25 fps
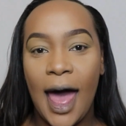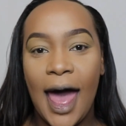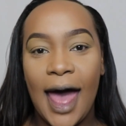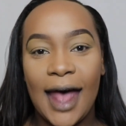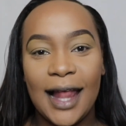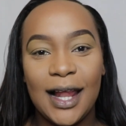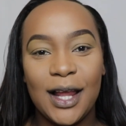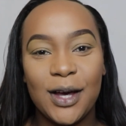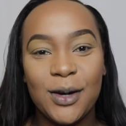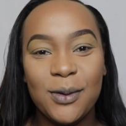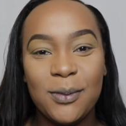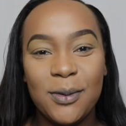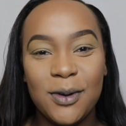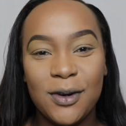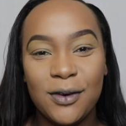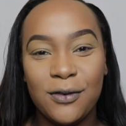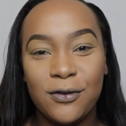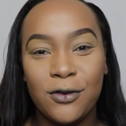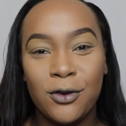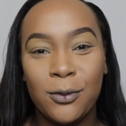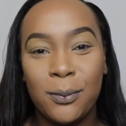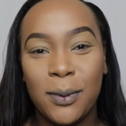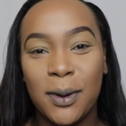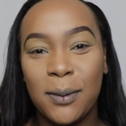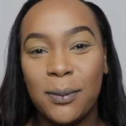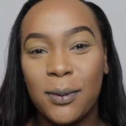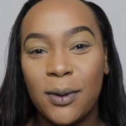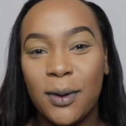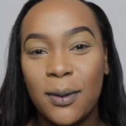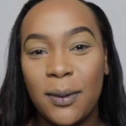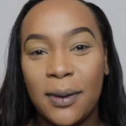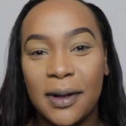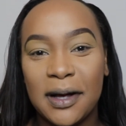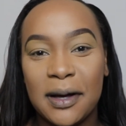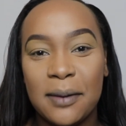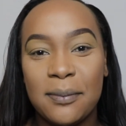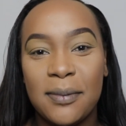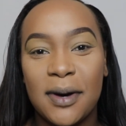Hello beautiful people,
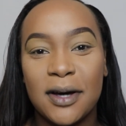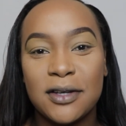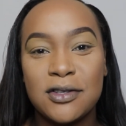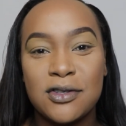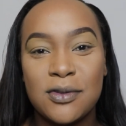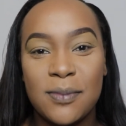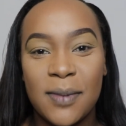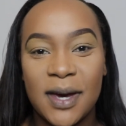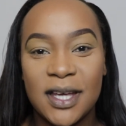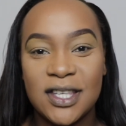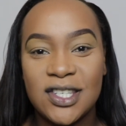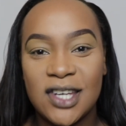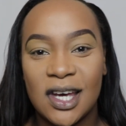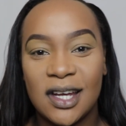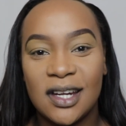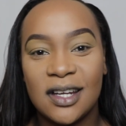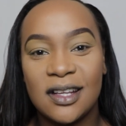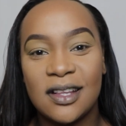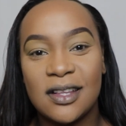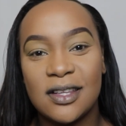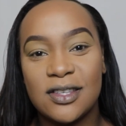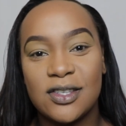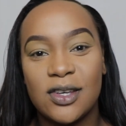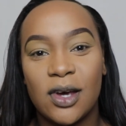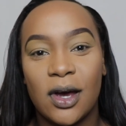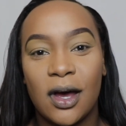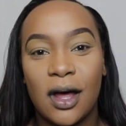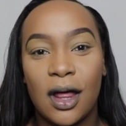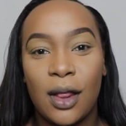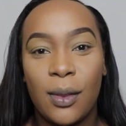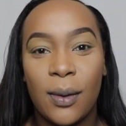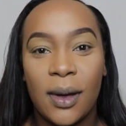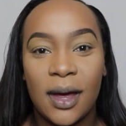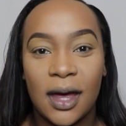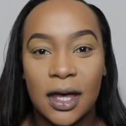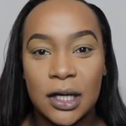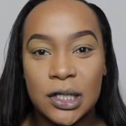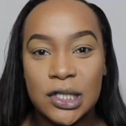welcome back to my channel. It's your girl
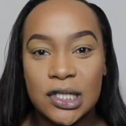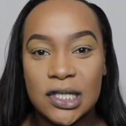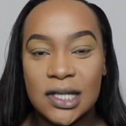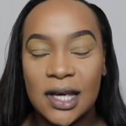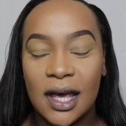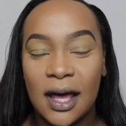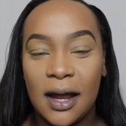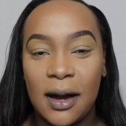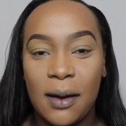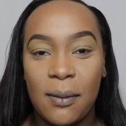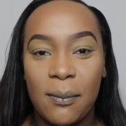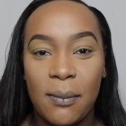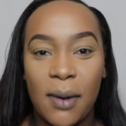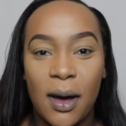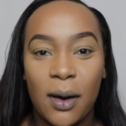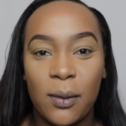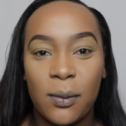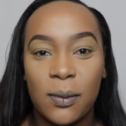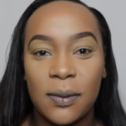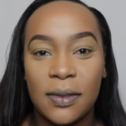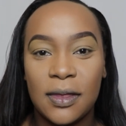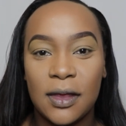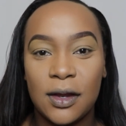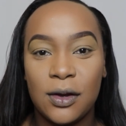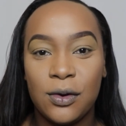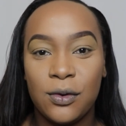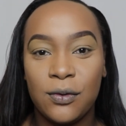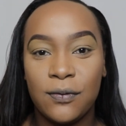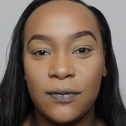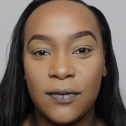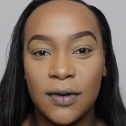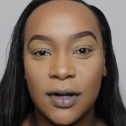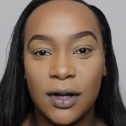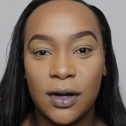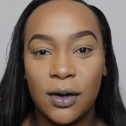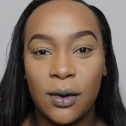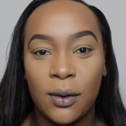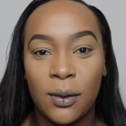Wangechi and I'm back with a new
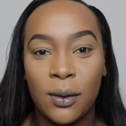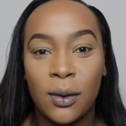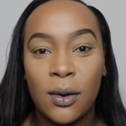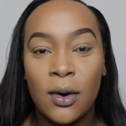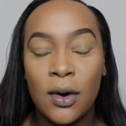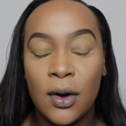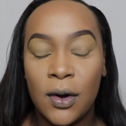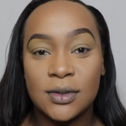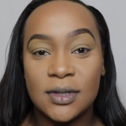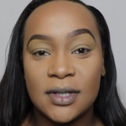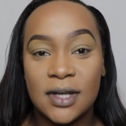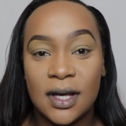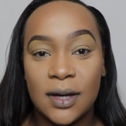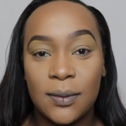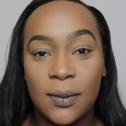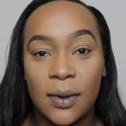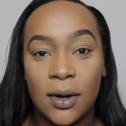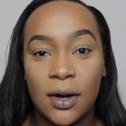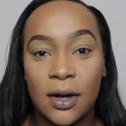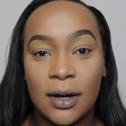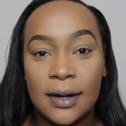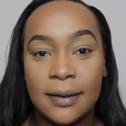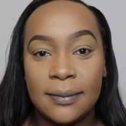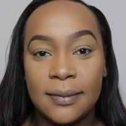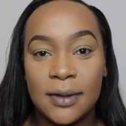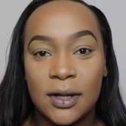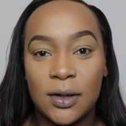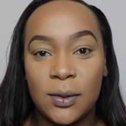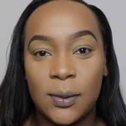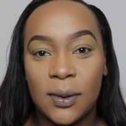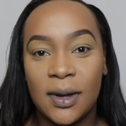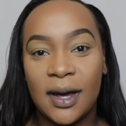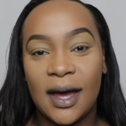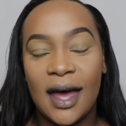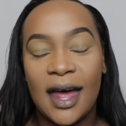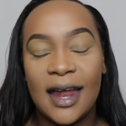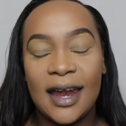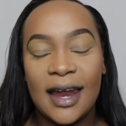video. Today we're going to be
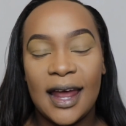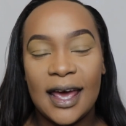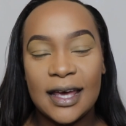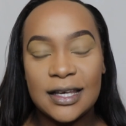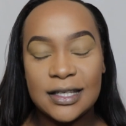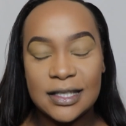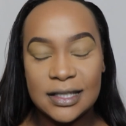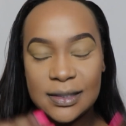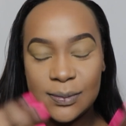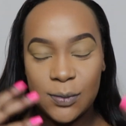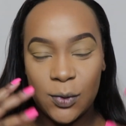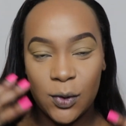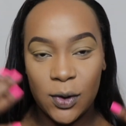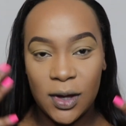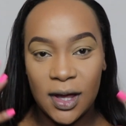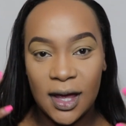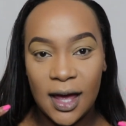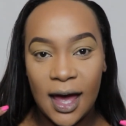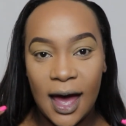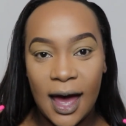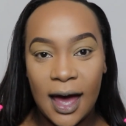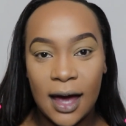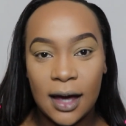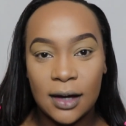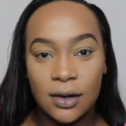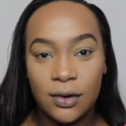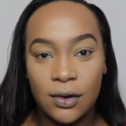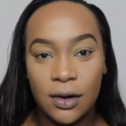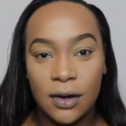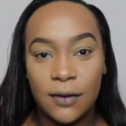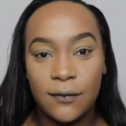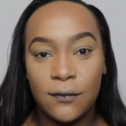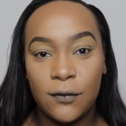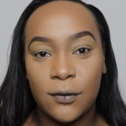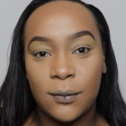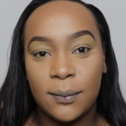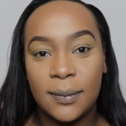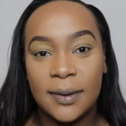doing a nice smoky eye,
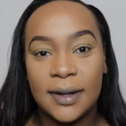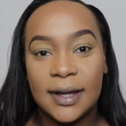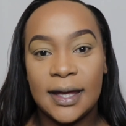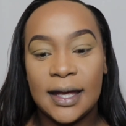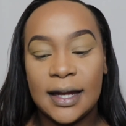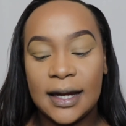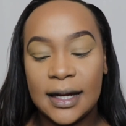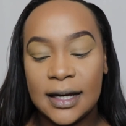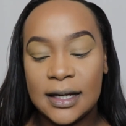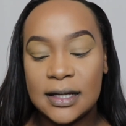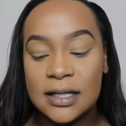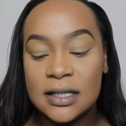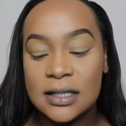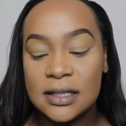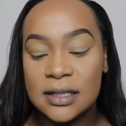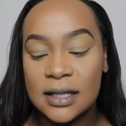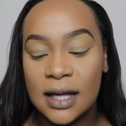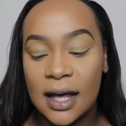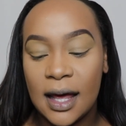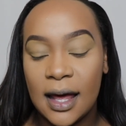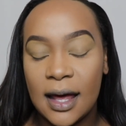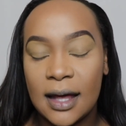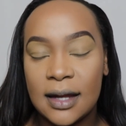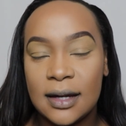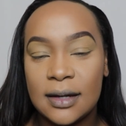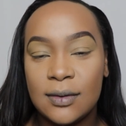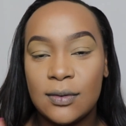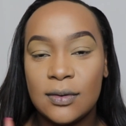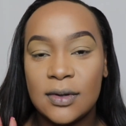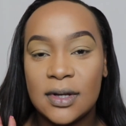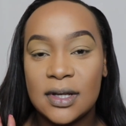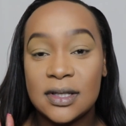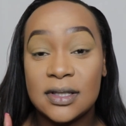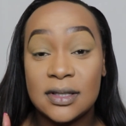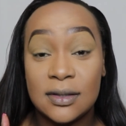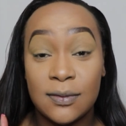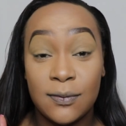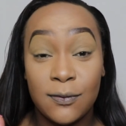great for beginners, and
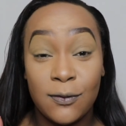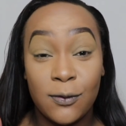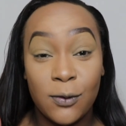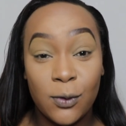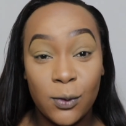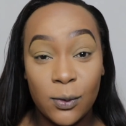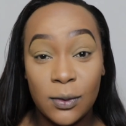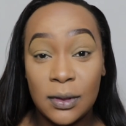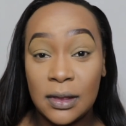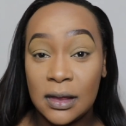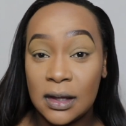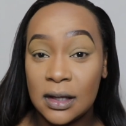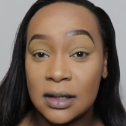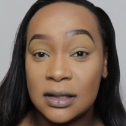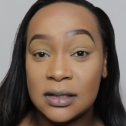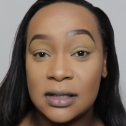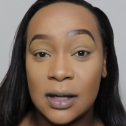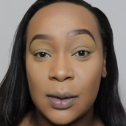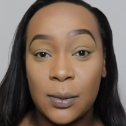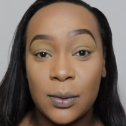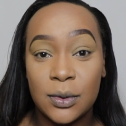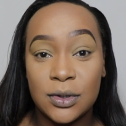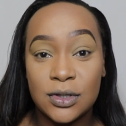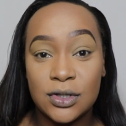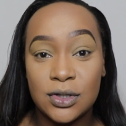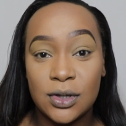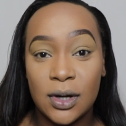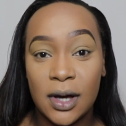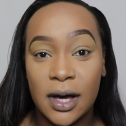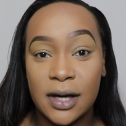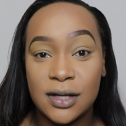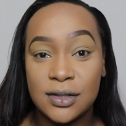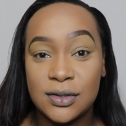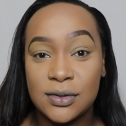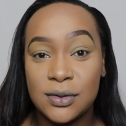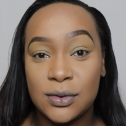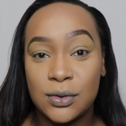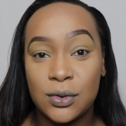there's some few things I want you
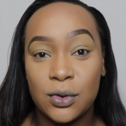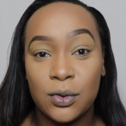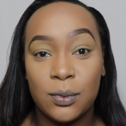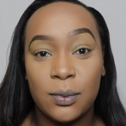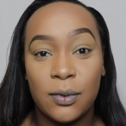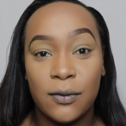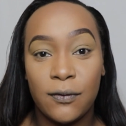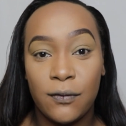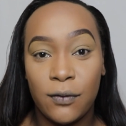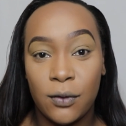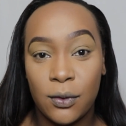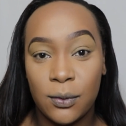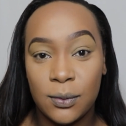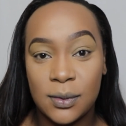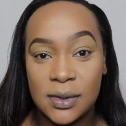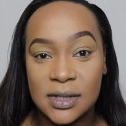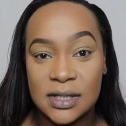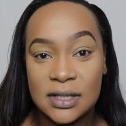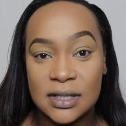guys to know before we